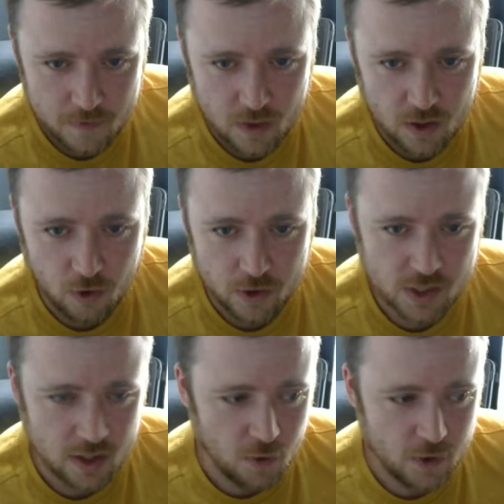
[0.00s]
Your
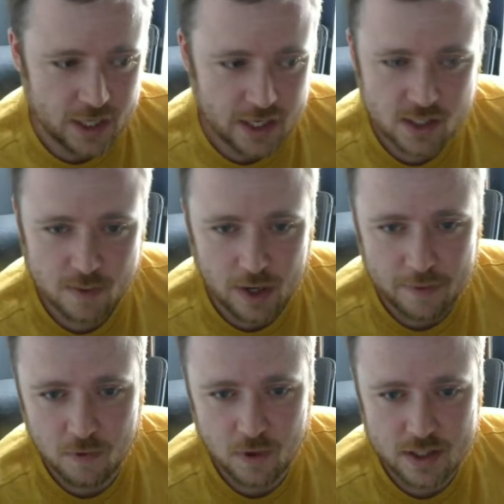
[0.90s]
slower decks
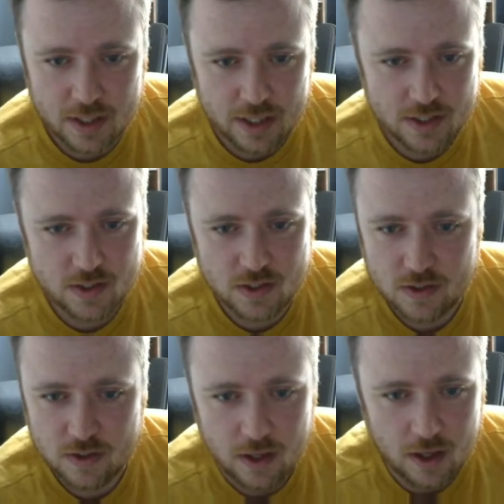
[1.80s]
probably want
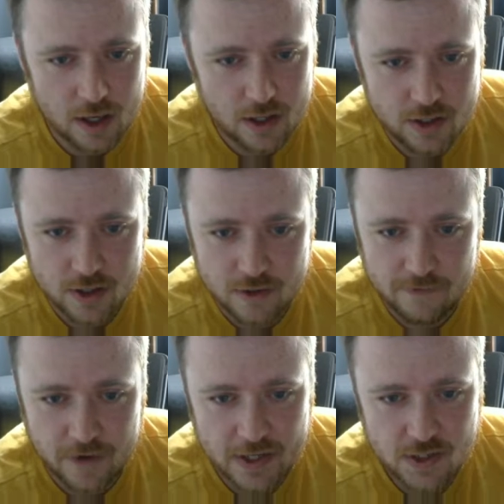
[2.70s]
this, and your
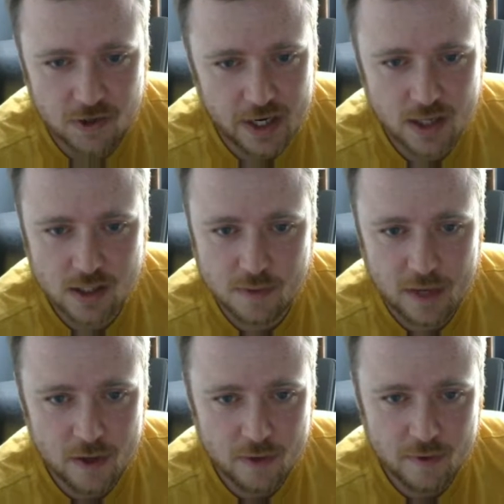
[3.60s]
faster decks might
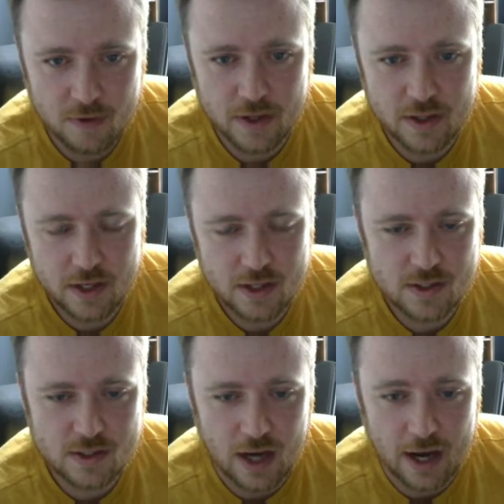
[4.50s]
be able to run
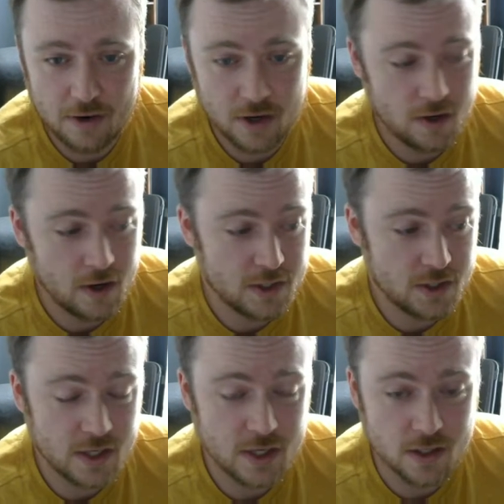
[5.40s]
this. I don't know. I
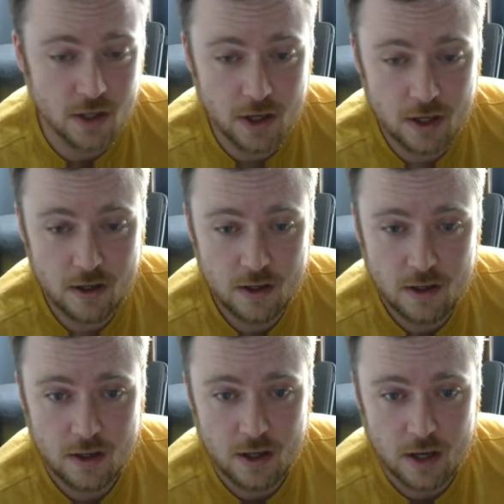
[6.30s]
just think it's good.
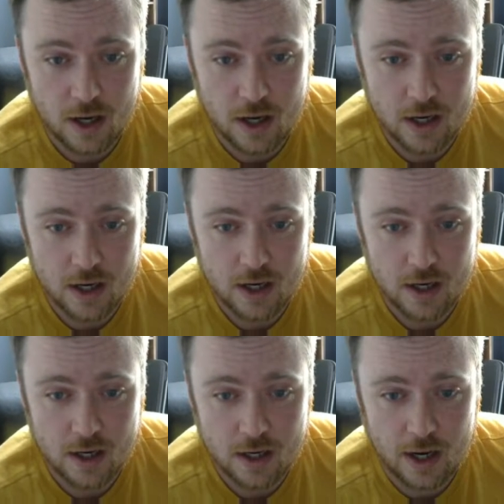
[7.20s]

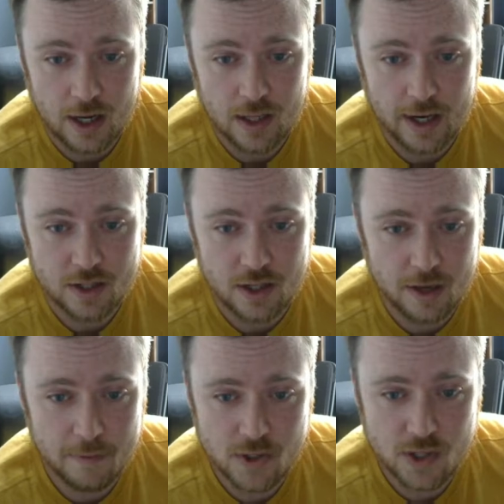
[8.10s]
I like the
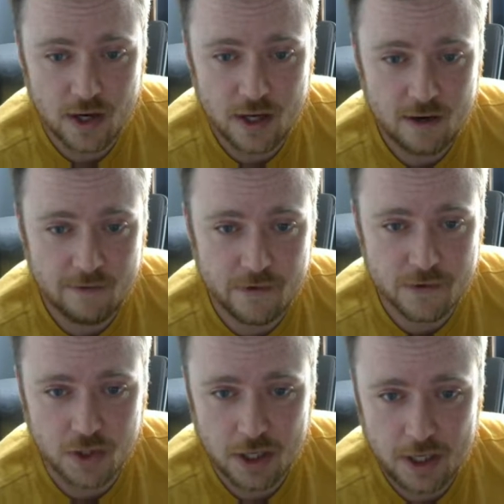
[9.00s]
numbers on it. It
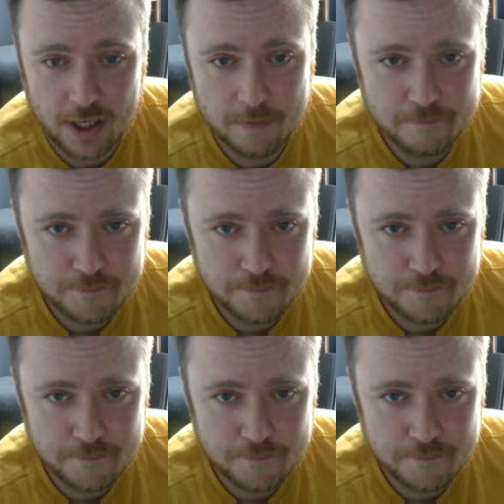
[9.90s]
feels clean.